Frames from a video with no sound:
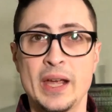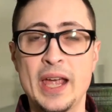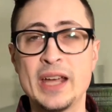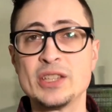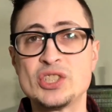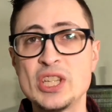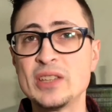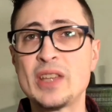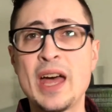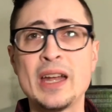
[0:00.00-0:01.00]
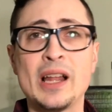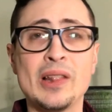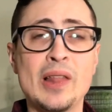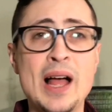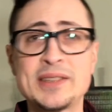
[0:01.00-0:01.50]
And she's got
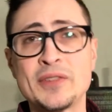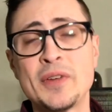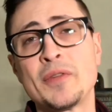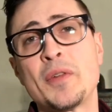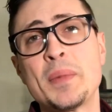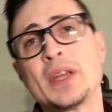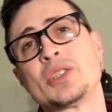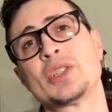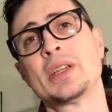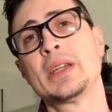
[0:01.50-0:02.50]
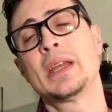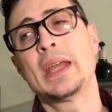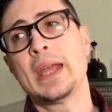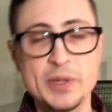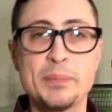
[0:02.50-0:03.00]
lots of information.
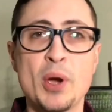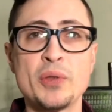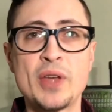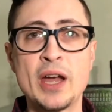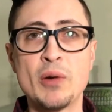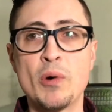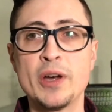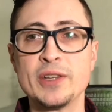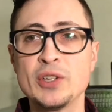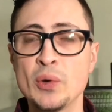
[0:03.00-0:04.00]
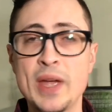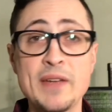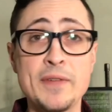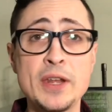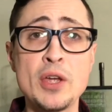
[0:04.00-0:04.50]
We both kind of wanted to do a
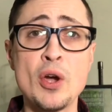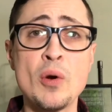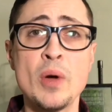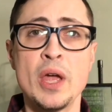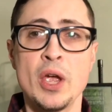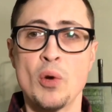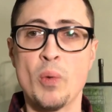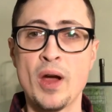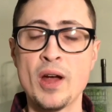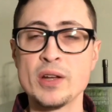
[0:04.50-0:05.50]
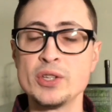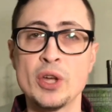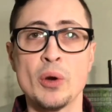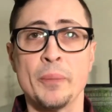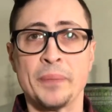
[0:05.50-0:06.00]
video where, you
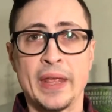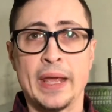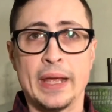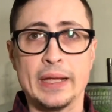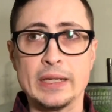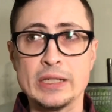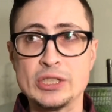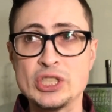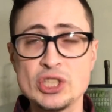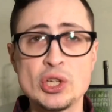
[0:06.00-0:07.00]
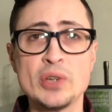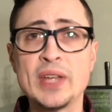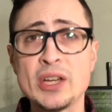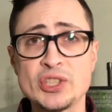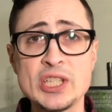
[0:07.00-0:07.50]
know, she shows
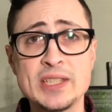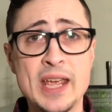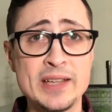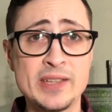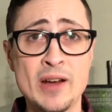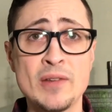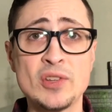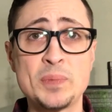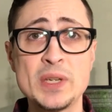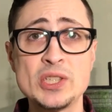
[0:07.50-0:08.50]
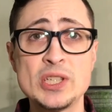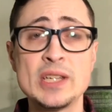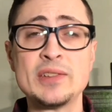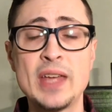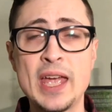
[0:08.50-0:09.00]
how she takes care of the
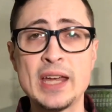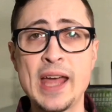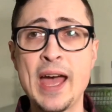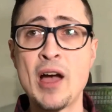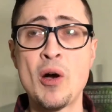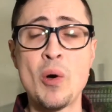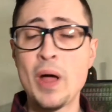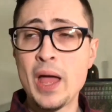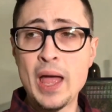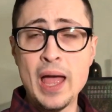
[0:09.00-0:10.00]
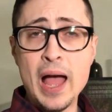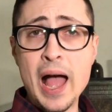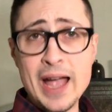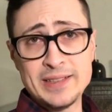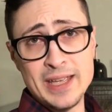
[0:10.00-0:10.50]
species and how
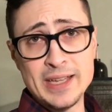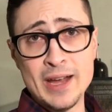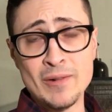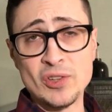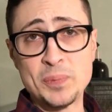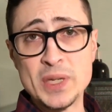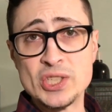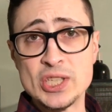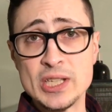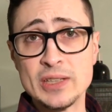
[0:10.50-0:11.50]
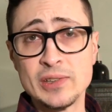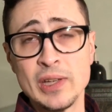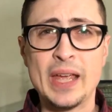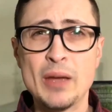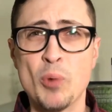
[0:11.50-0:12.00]
I take care of the species.
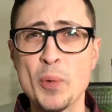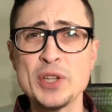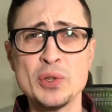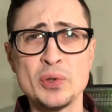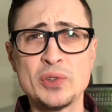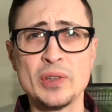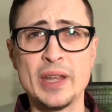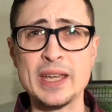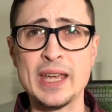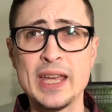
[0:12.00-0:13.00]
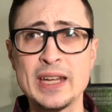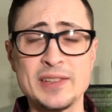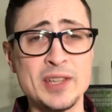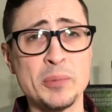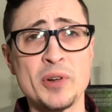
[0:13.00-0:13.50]
What we do like in a
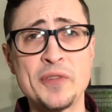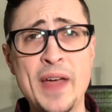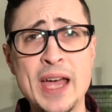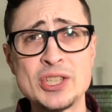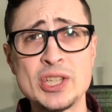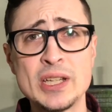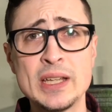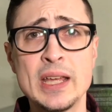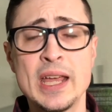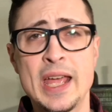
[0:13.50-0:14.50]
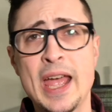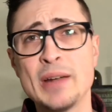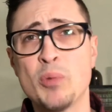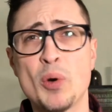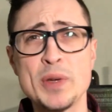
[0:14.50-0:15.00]
similar fashion
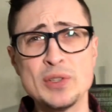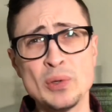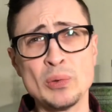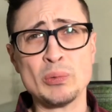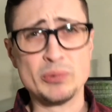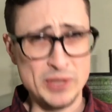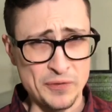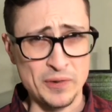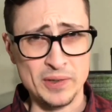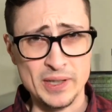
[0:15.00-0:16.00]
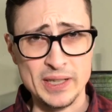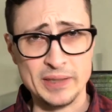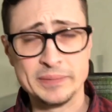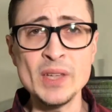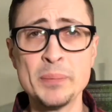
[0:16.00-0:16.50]
and what we do differently.
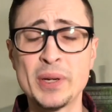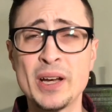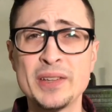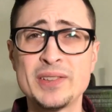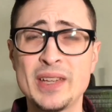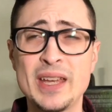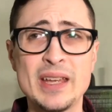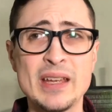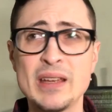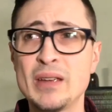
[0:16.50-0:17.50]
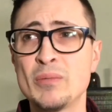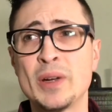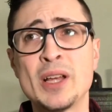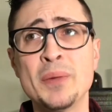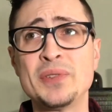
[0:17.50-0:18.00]
Because when
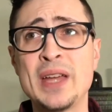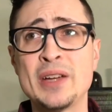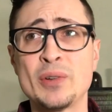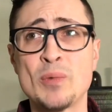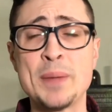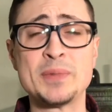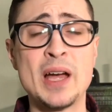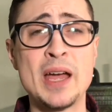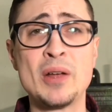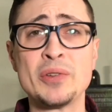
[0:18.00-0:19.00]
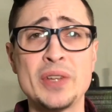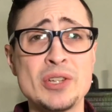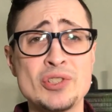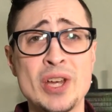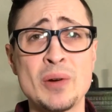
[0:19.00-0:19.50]
it comes down to reptiles in
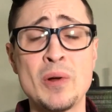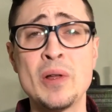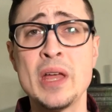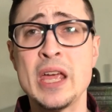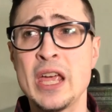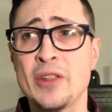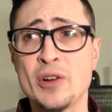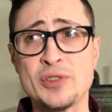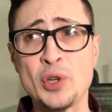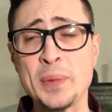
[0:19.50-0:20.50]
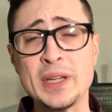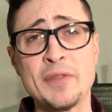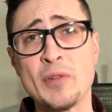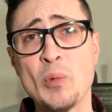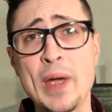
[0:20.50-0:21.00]
general, there are so many
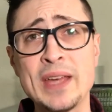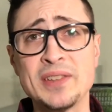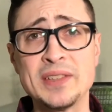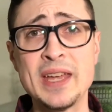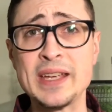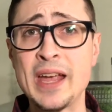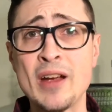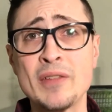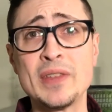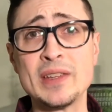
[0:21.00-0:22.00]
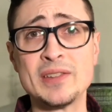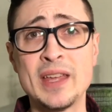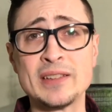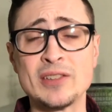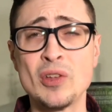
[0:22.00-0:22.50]
different ways to take care of these
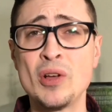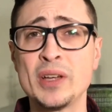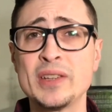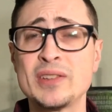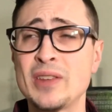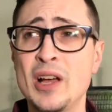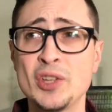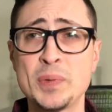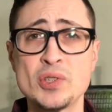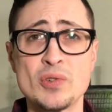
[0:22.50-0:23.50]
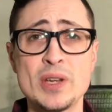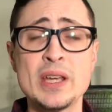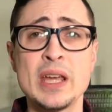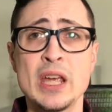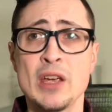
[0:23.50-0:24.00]
things. As long as the
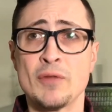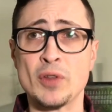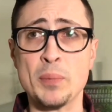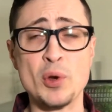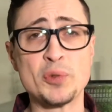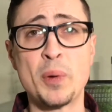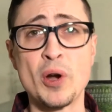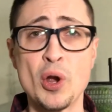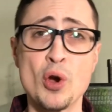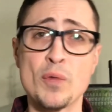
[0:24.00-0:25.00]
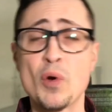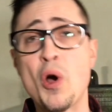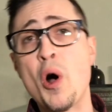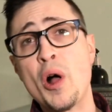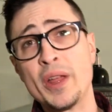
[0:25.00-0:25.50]
husbandry, for the most part,
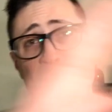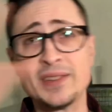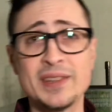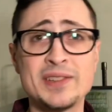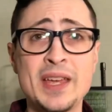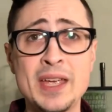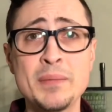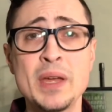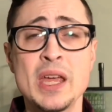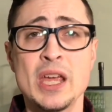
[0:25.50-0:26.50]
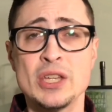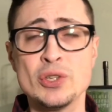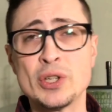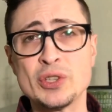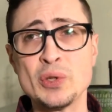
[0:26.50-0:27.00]
overall is the same,
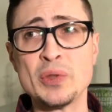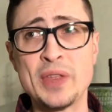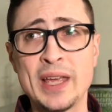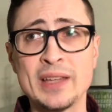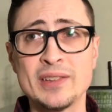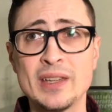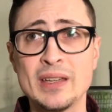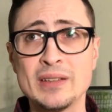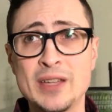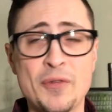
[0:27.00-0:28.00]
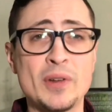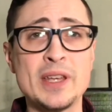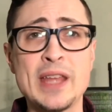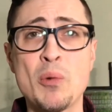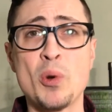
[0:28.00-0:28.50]
you could do things
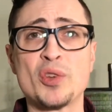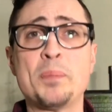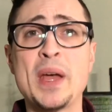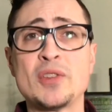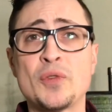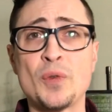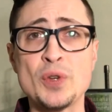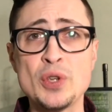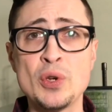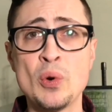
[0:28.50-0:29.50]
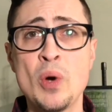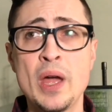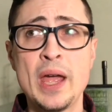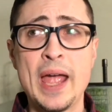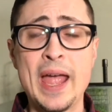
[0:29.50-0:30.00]
differently that works best for you
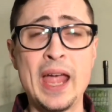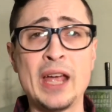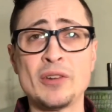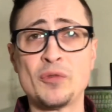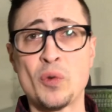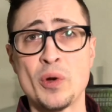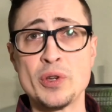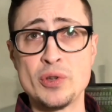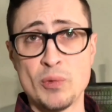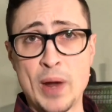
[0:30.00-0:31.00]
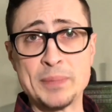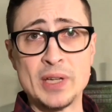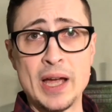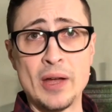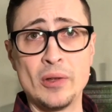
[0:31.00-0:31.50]
and for your
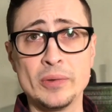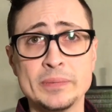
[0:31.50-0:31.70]
reptile.